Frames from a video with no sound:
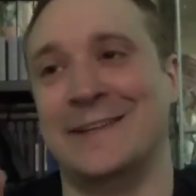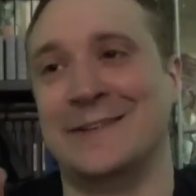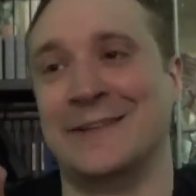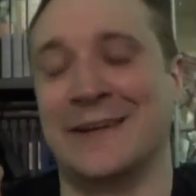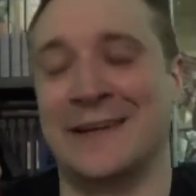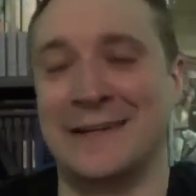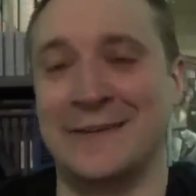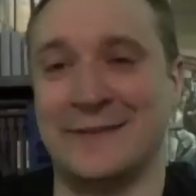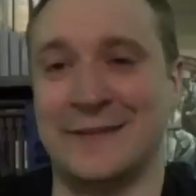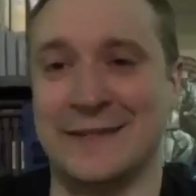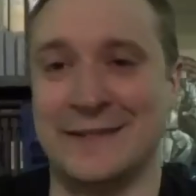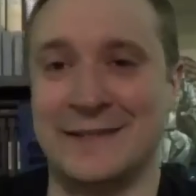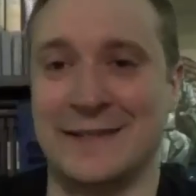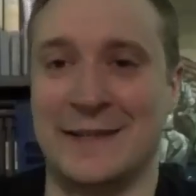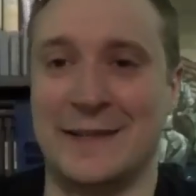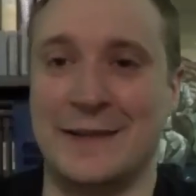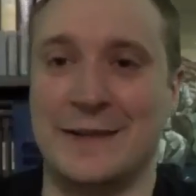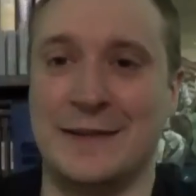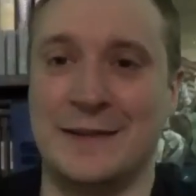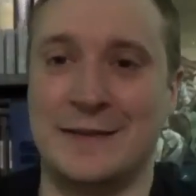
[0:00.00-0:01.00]
So
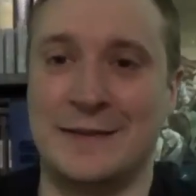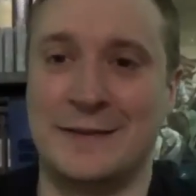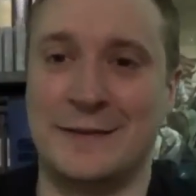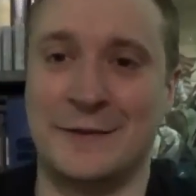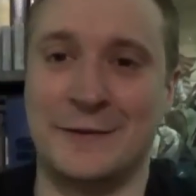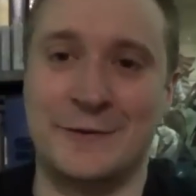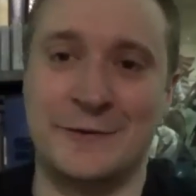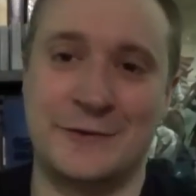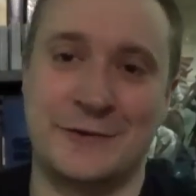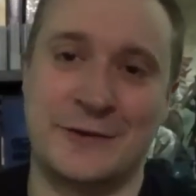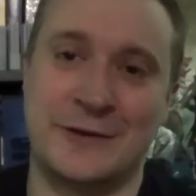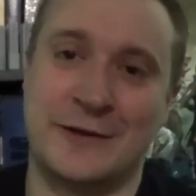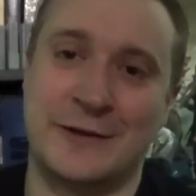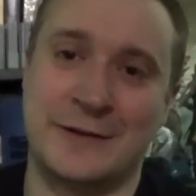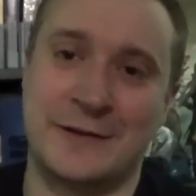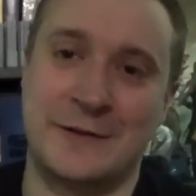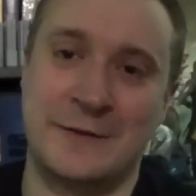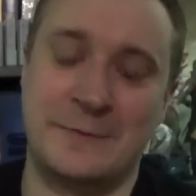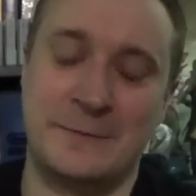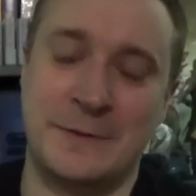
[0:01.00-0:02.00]
anyways, those are
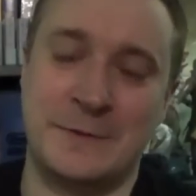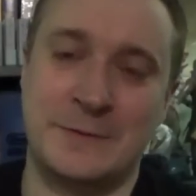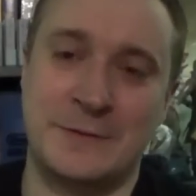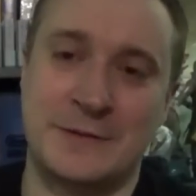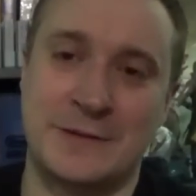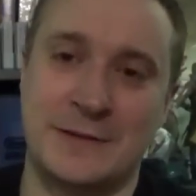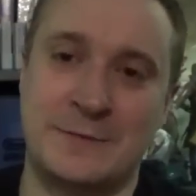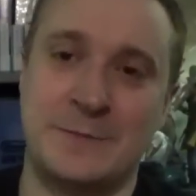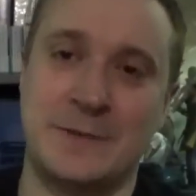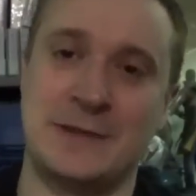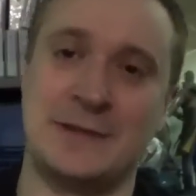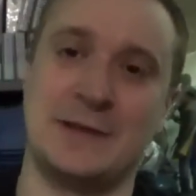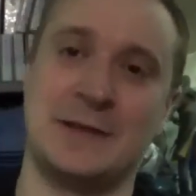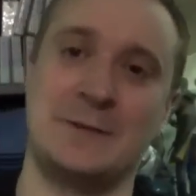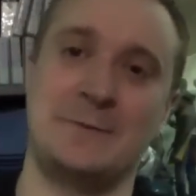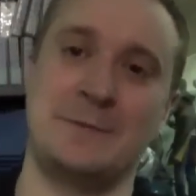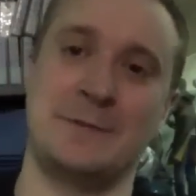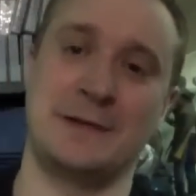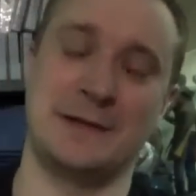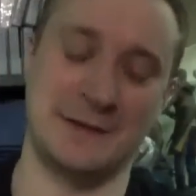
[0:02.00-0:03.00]
all the Amiibos I
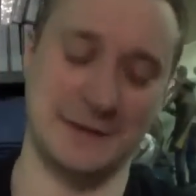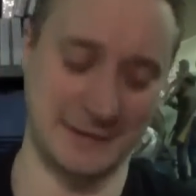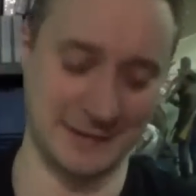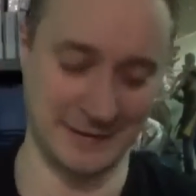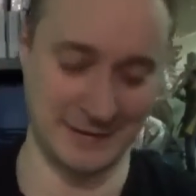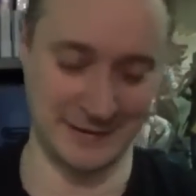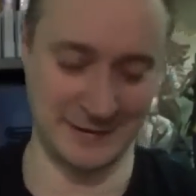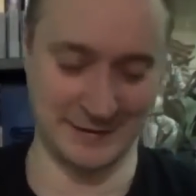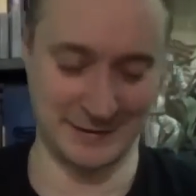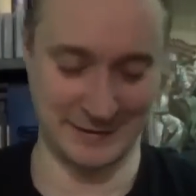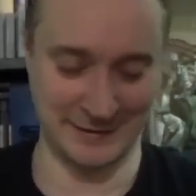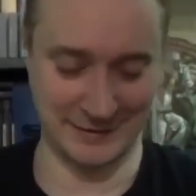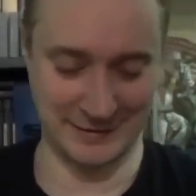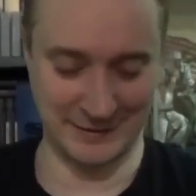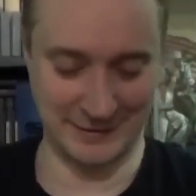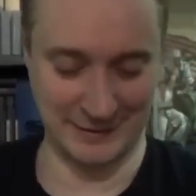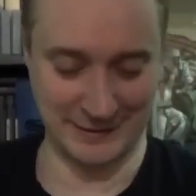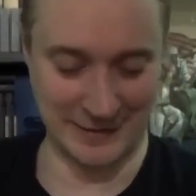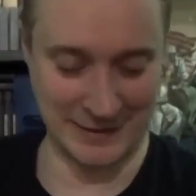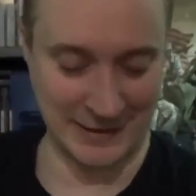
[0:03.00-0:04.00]
picked up in the
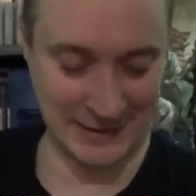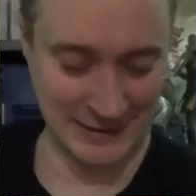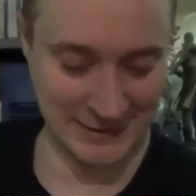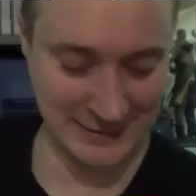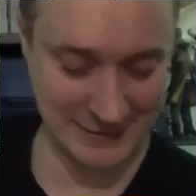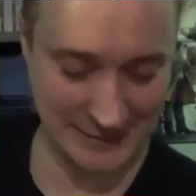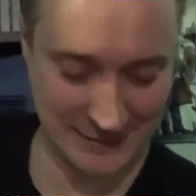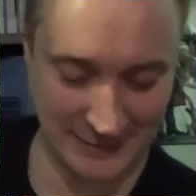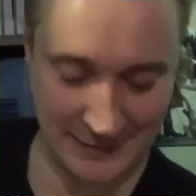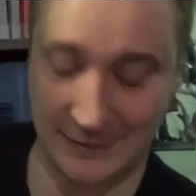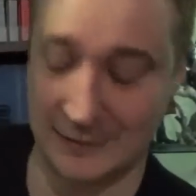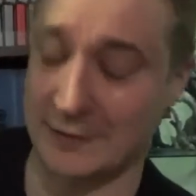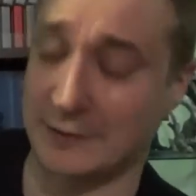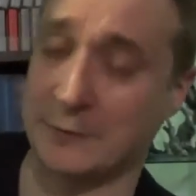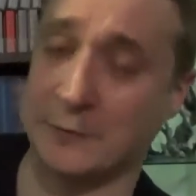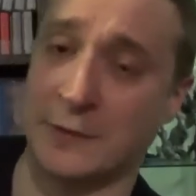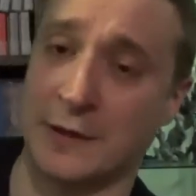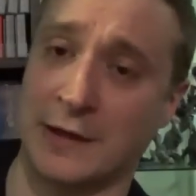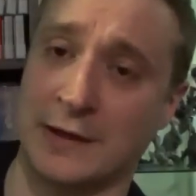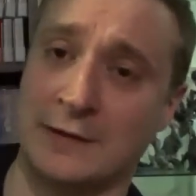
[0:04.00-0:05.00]
last
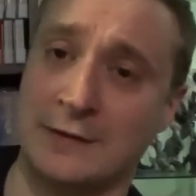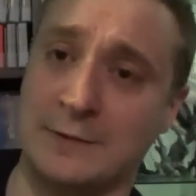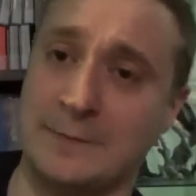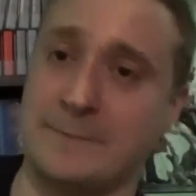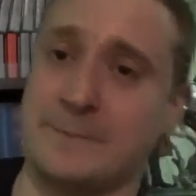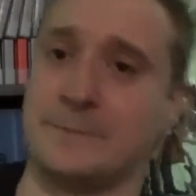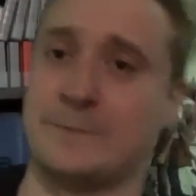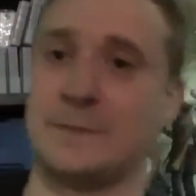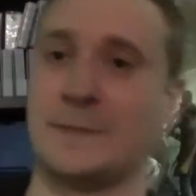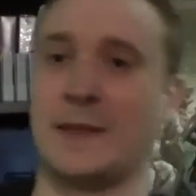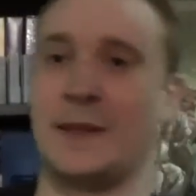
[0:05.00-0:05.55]
little while.